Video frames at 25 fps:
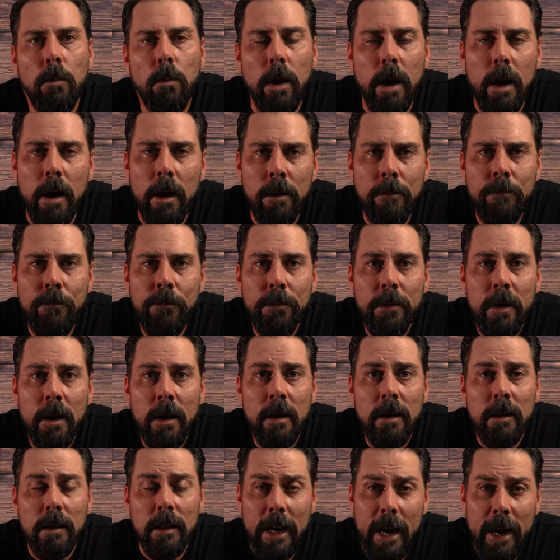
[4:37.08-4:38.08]
Well,
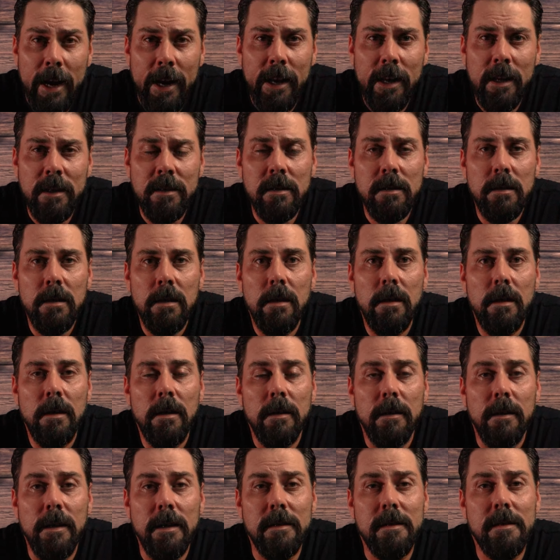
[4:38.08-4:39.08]
ladies,
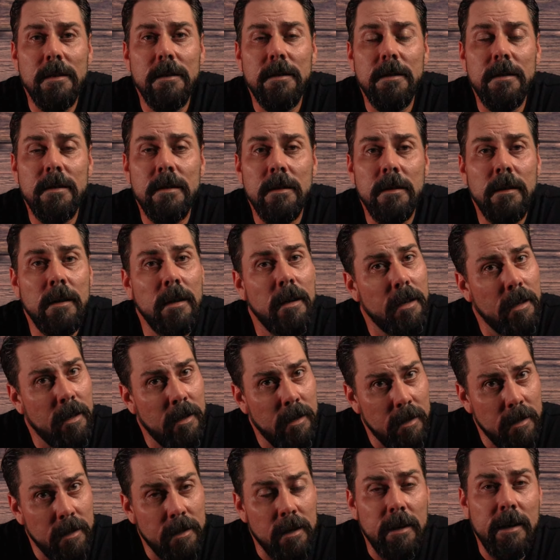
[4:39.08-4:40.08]
this is
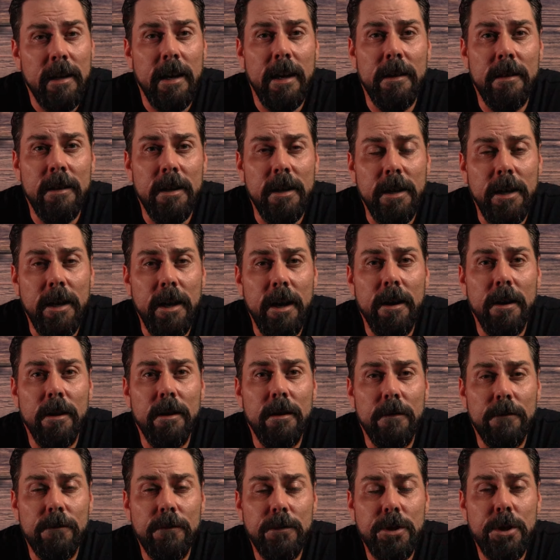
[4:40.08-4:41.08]
in the year
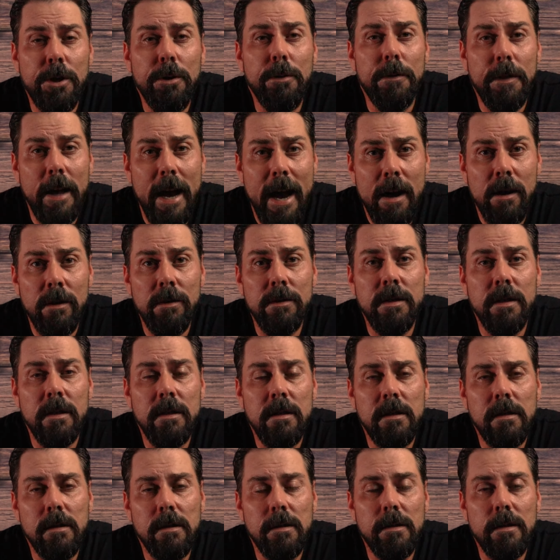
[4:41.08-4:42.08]
of two
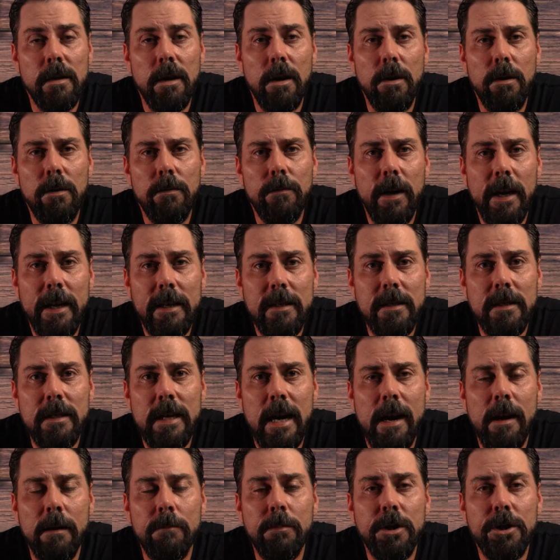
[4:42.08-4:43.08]
thousands, so it's
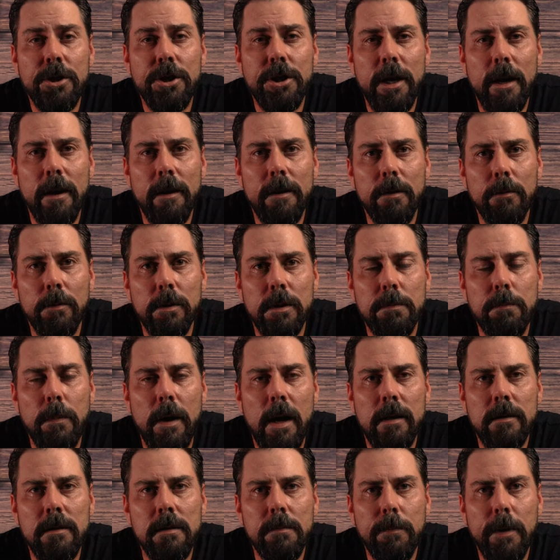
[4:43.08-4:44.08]
time to share the
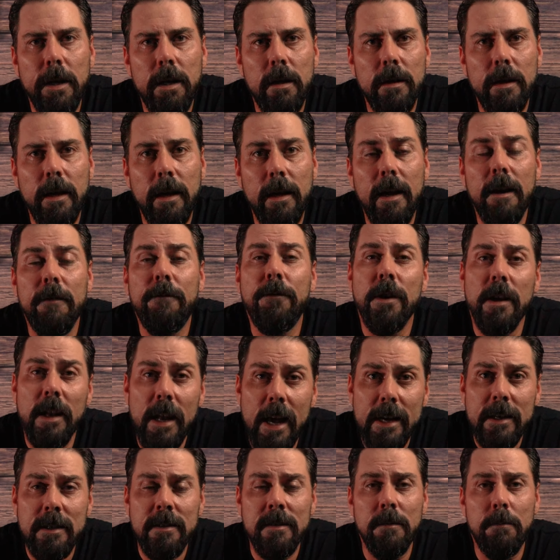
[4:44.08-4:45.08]
responsibility. If you
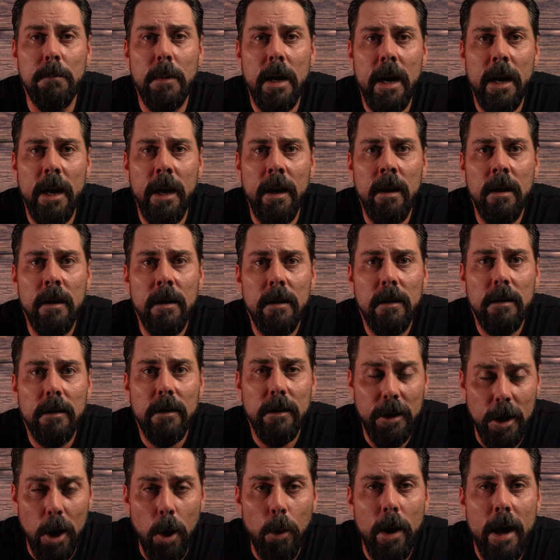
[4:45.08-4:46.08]
like somebody,
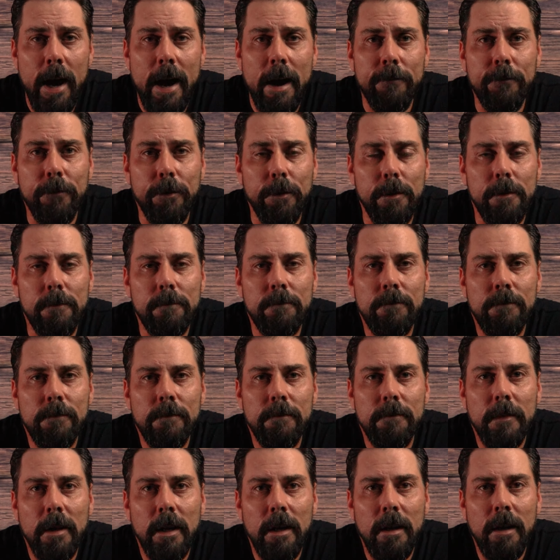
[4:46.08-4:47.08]
go after them.
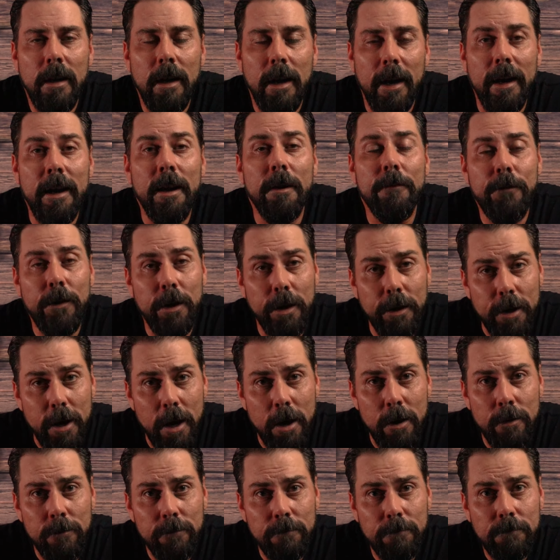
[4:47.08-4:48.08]
And if you
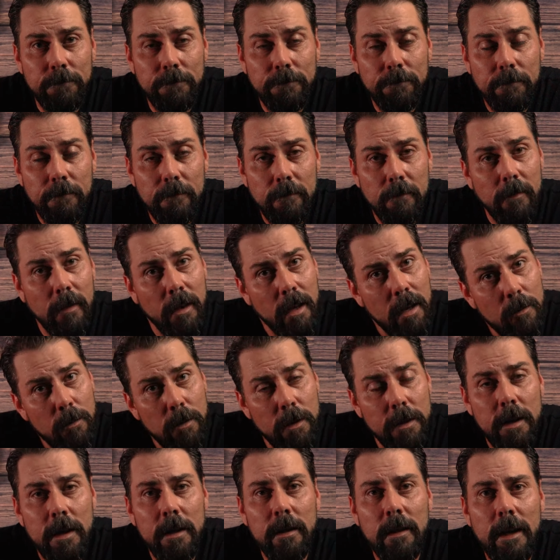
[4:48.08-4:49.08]
don't,
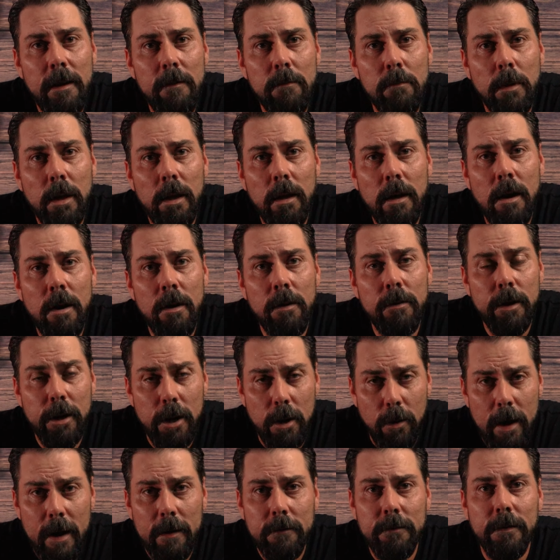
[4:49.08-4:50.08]
well, then leave them alone and
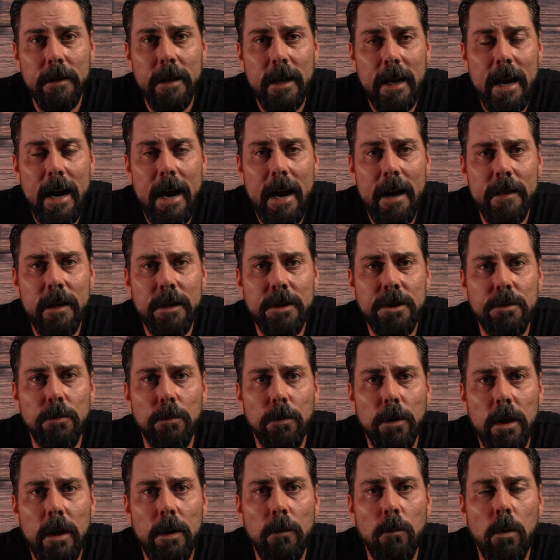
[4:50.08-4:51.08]
go after the guy that you
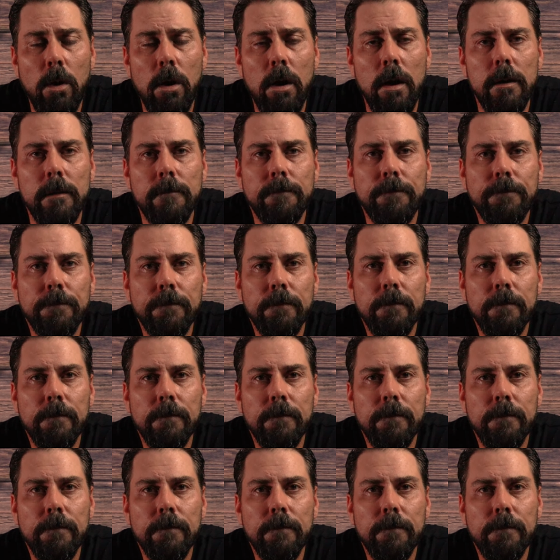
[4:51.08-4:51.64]
really want.